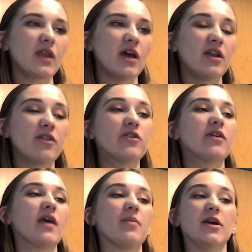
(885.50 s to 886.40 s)
Another thing
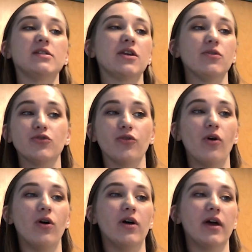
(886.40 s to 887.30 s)
that plays a huge
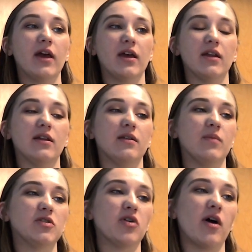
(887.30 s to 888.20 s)
role in
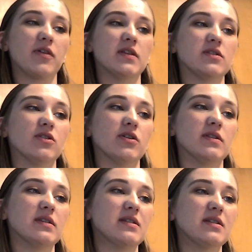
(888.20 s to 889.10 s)
mental health
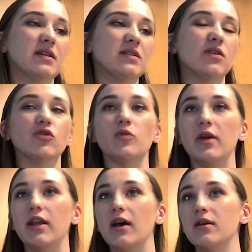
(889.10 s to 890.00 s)
concerns is social
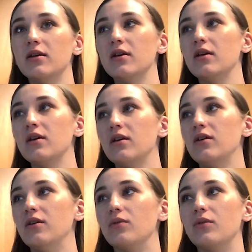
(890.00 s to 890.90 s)
media.
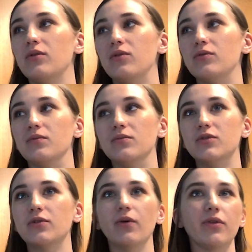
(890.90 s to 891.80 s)
You
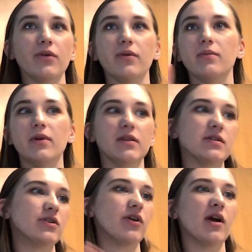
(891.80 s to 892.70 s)
scroll through
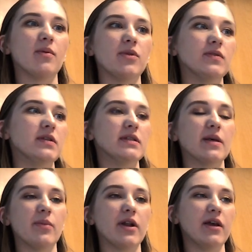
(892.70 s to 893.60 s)
Instagram, you see
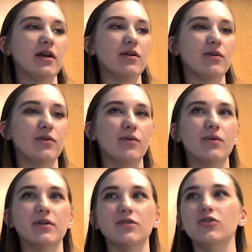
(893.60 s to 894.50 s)
somebody who
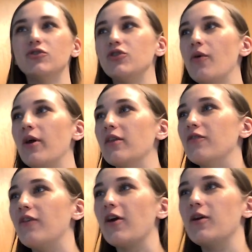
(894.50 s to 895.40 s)
is showing the
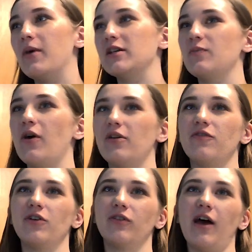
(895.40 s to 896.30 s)
very best part of
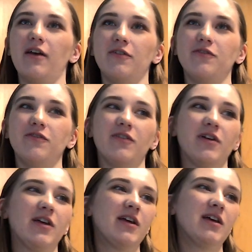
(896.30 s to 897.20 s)
their life,
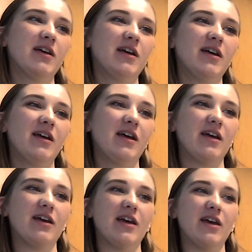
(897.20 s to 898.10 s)

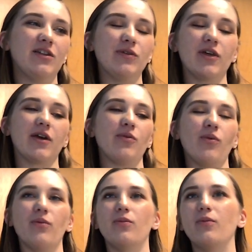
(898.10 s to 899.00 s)
and you think,
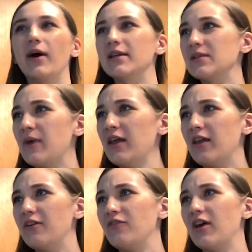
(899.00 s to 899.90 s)
well, why isn't my
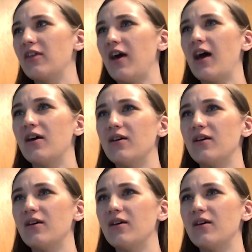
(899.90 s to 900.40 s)
life like that?